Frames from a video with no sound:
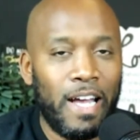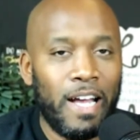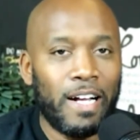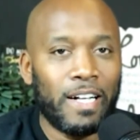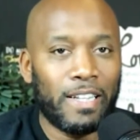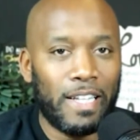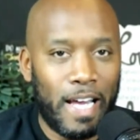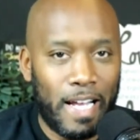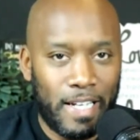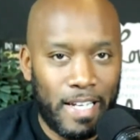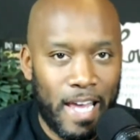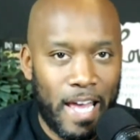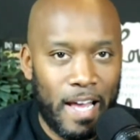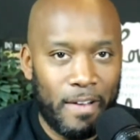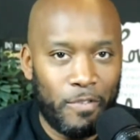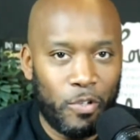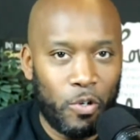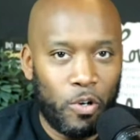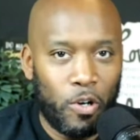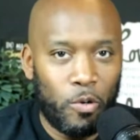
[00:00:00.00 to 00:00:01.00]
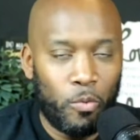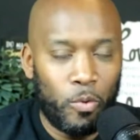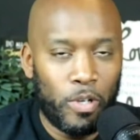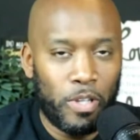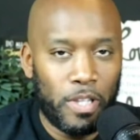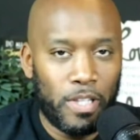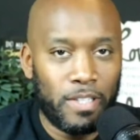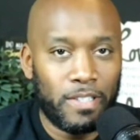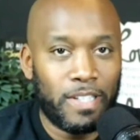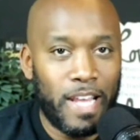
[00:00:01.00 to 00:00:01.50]
Glad to have you all
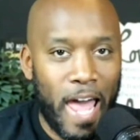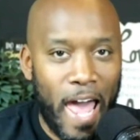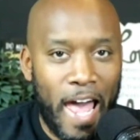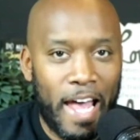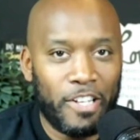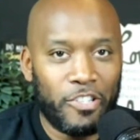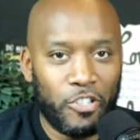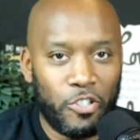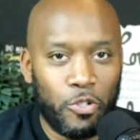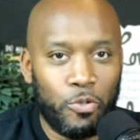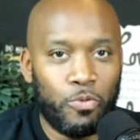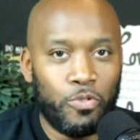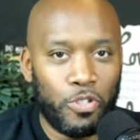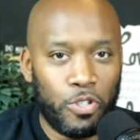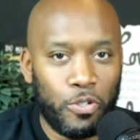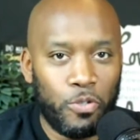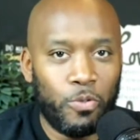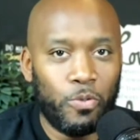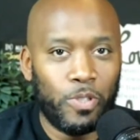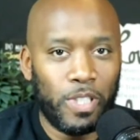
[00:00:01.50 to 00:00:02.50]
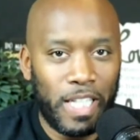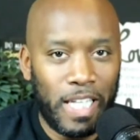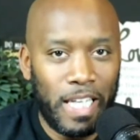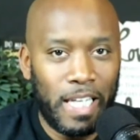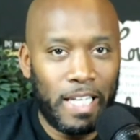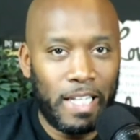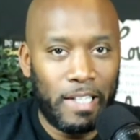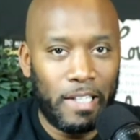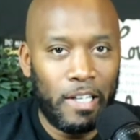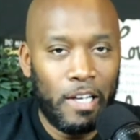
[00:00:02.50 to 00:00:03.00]
with us as you tune
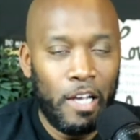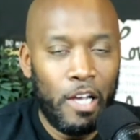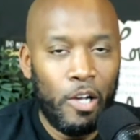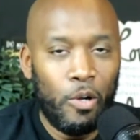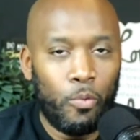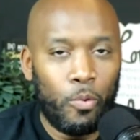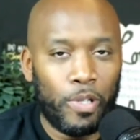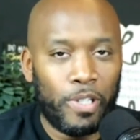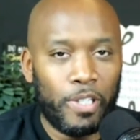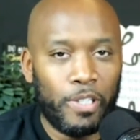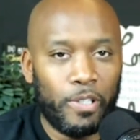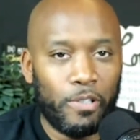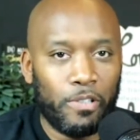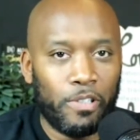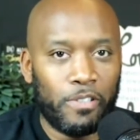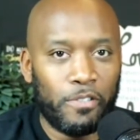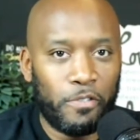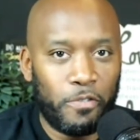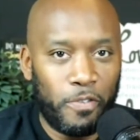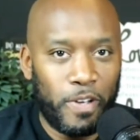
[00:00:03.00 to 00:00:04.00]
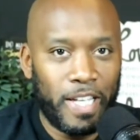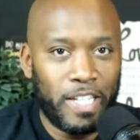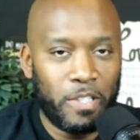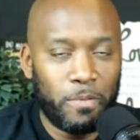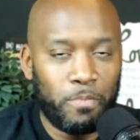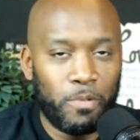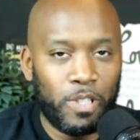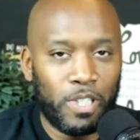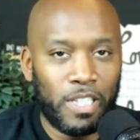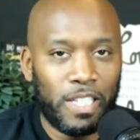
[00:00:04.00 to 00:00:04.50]
in, whether you're on
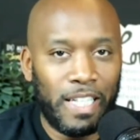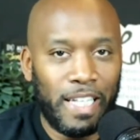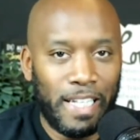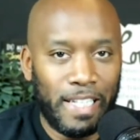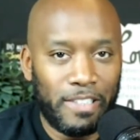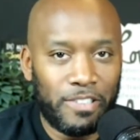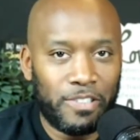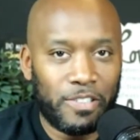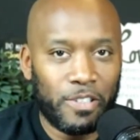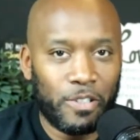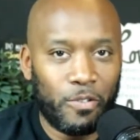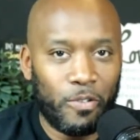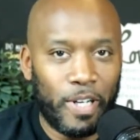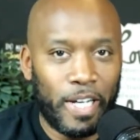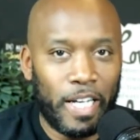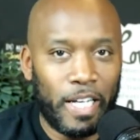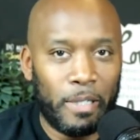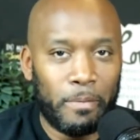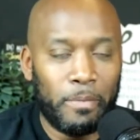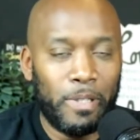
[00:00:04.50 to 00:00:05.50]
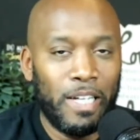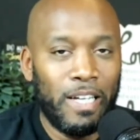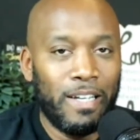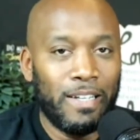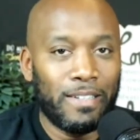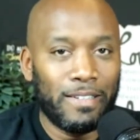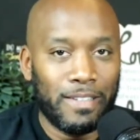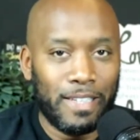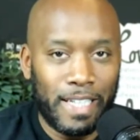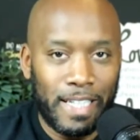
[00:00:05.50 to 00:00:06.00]
Facebook, Instagram,
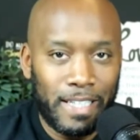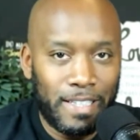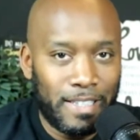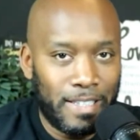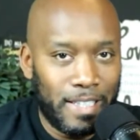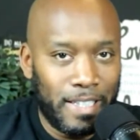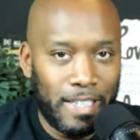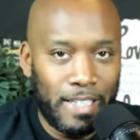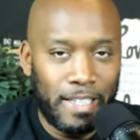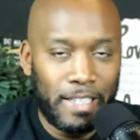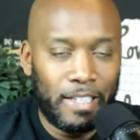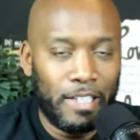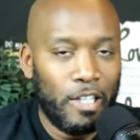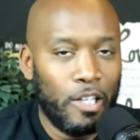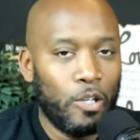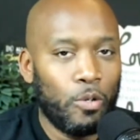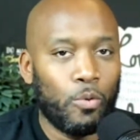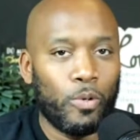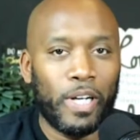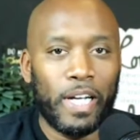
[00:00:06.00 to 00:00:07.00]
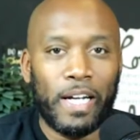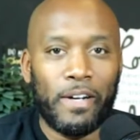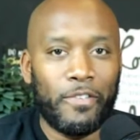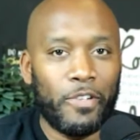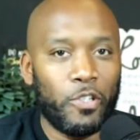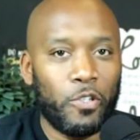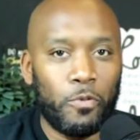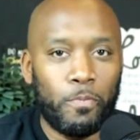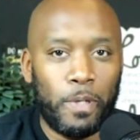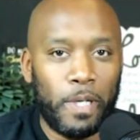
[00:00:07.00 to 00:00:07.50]
LinkedIn, wherever
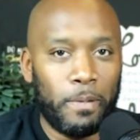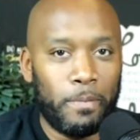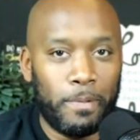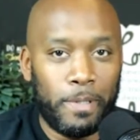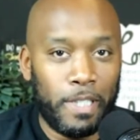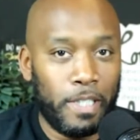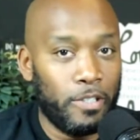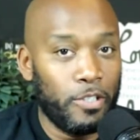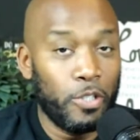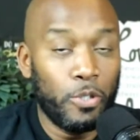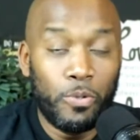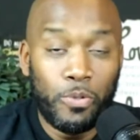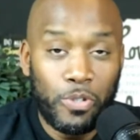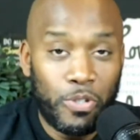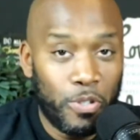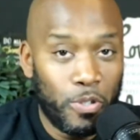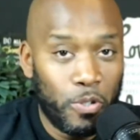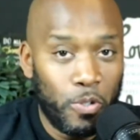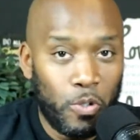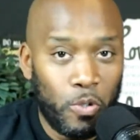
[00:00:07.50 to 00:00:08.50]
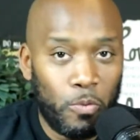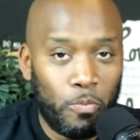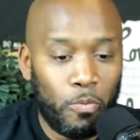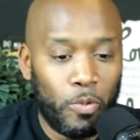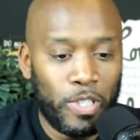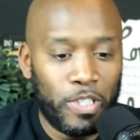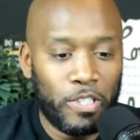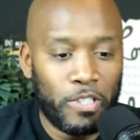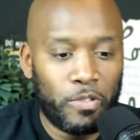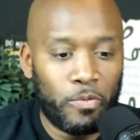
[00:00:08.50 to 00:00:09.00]
you may be, YouTube.
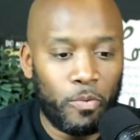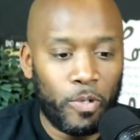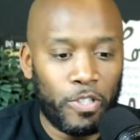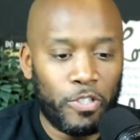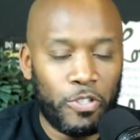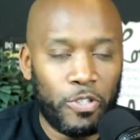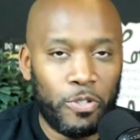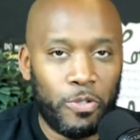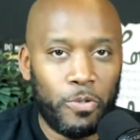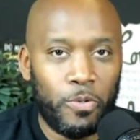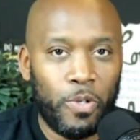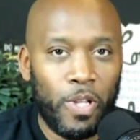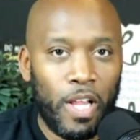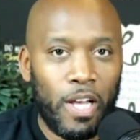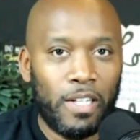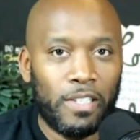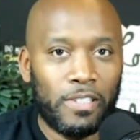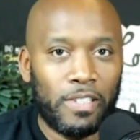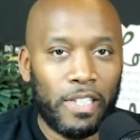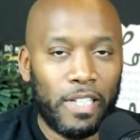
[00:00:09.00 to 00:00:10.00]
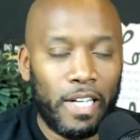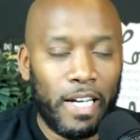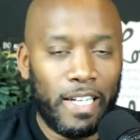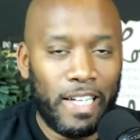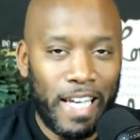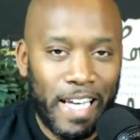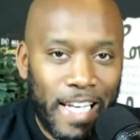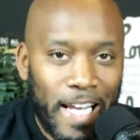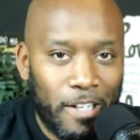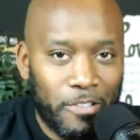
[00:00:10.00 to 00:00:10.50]
We just want you to
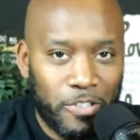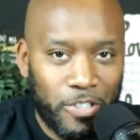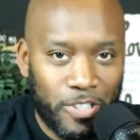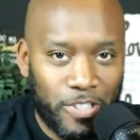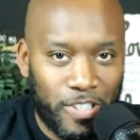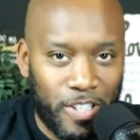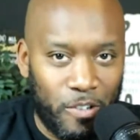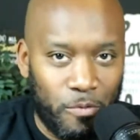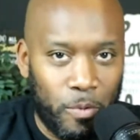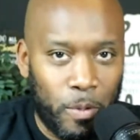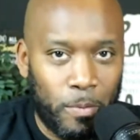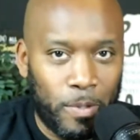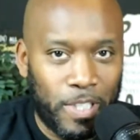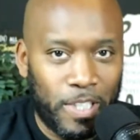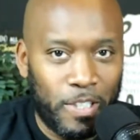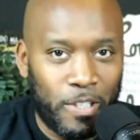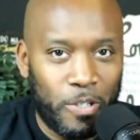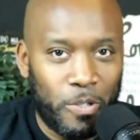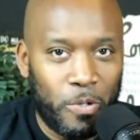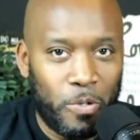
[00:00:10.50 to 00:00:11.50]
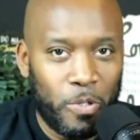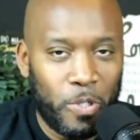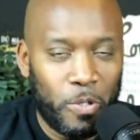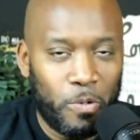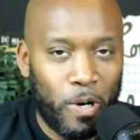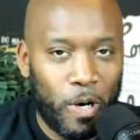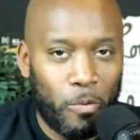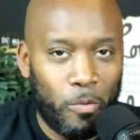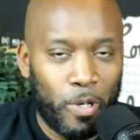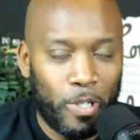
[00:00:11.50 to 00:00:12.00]
announce yourself. We want to know who you
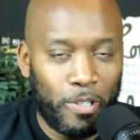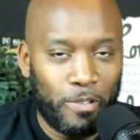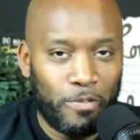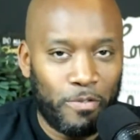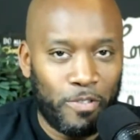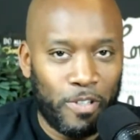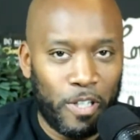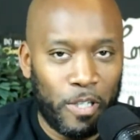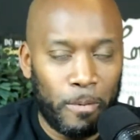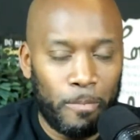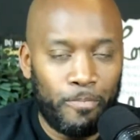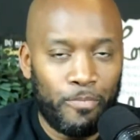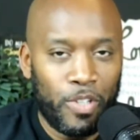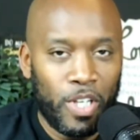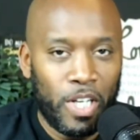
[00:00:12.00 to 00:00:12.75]
are, where you're from,